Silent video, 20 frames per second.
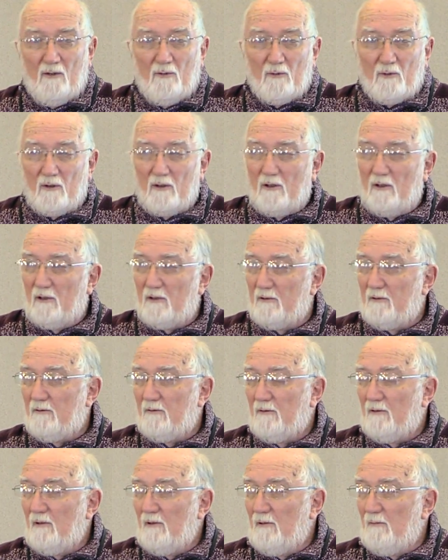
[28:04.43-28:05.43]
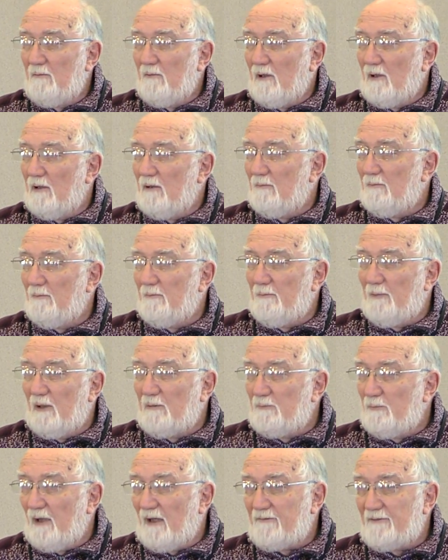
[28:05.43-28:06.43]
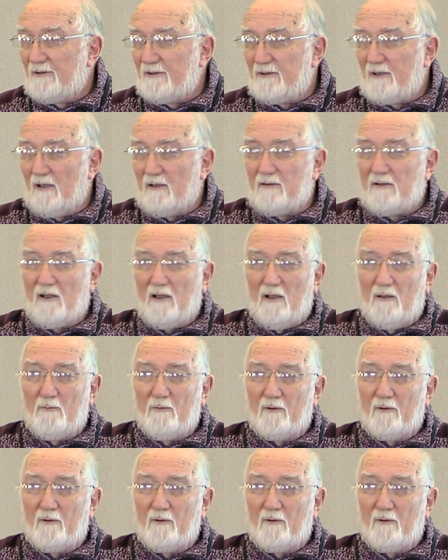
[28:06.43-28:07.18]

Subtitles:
we're on bedandbreakfast.com,